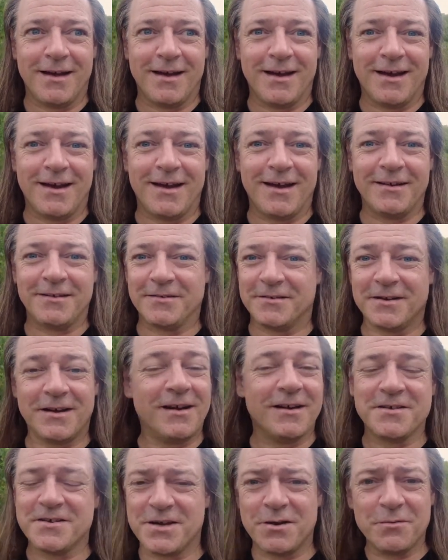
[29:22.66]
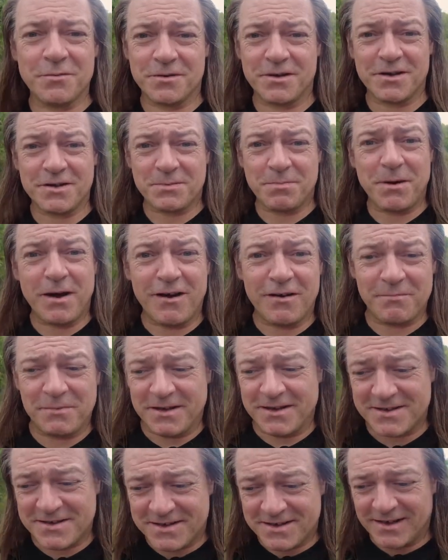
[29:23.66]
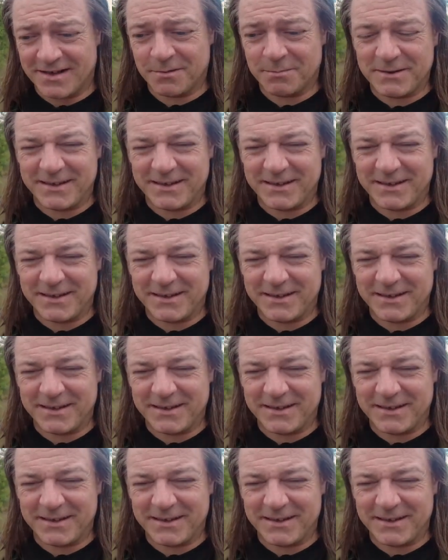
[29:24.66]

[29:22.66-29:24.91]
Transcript: And so there's a part of me that's still a